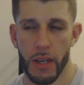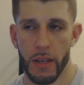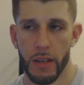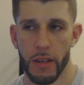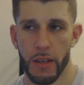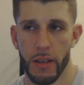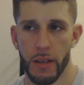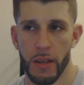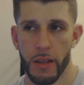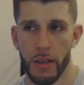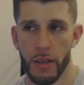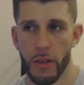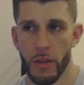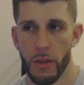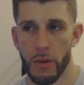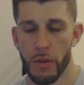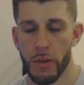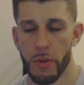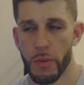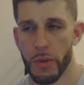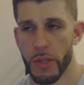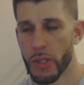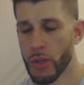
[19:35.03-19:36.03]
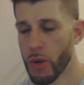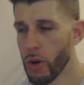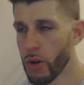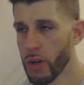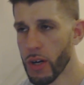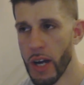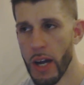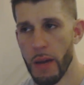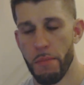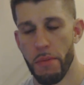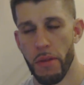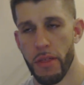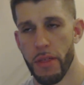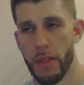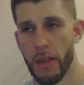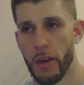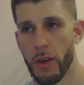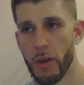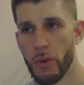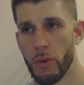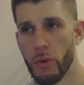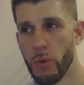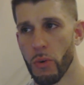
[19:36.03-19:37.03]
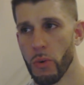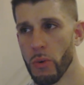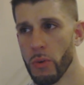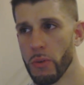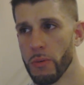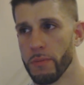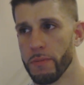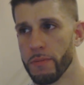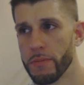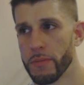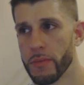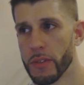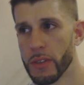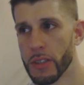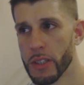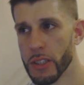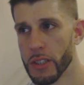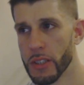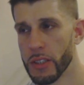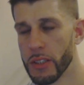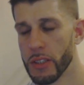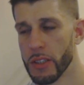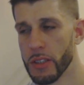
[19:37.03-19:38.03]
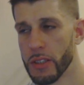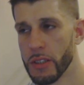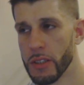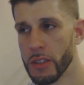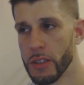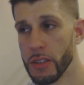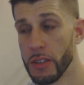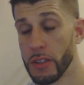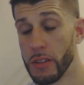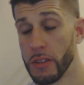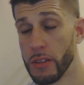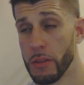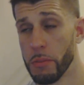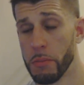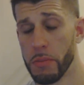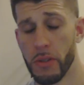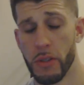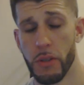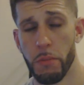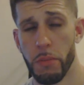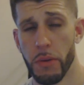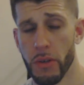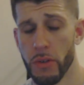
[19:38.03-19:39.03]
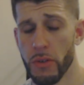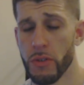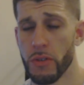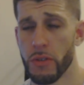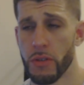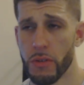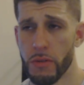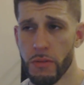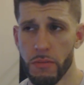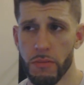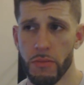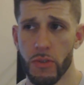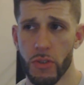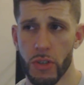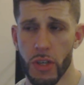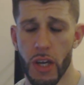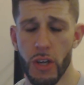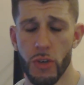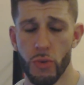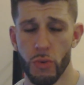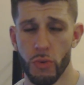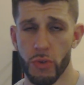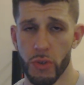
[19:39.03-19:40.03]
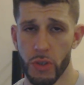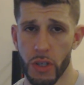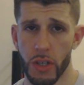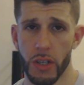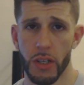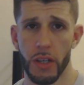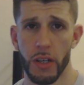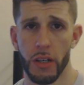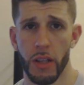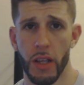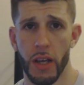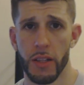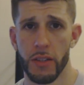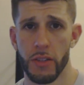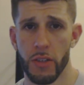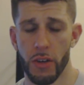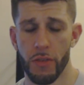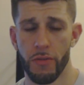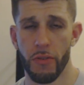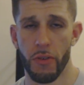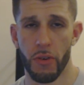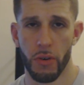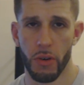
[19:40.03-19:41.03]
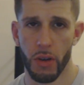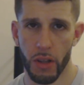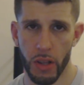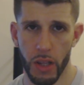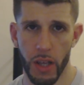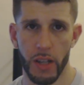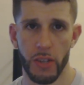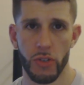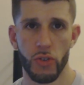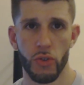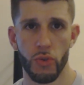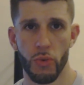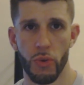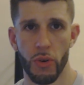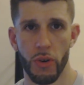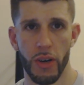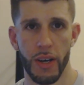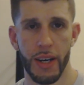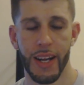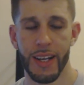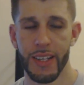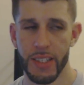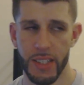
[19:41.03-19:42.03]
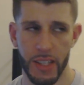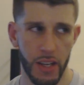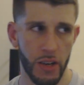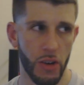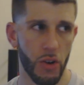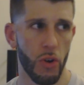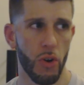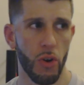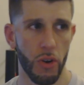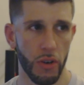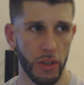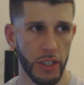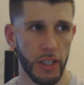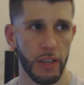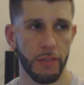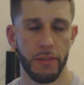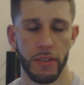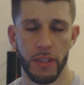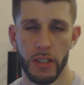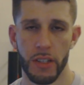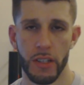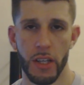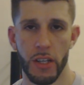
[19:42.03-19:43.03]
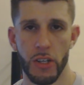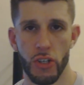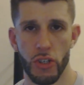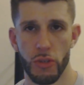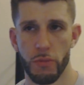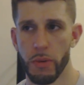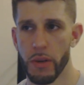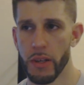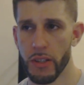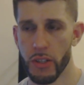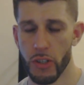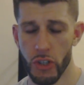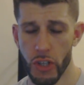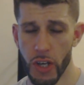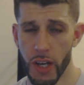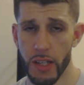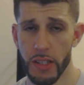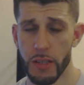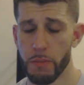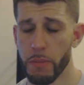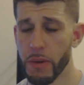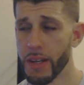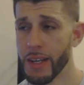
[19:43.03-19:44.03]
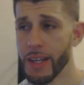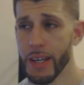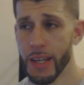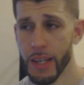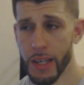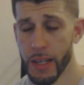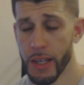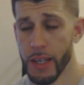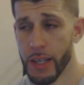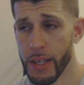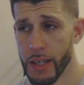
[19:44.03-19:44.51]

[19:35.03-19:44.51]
And we talk hypothetical because the Bills' schedule is going to get a lot tougher, a lot sooner, and that's not hard given that they just play the Jets. But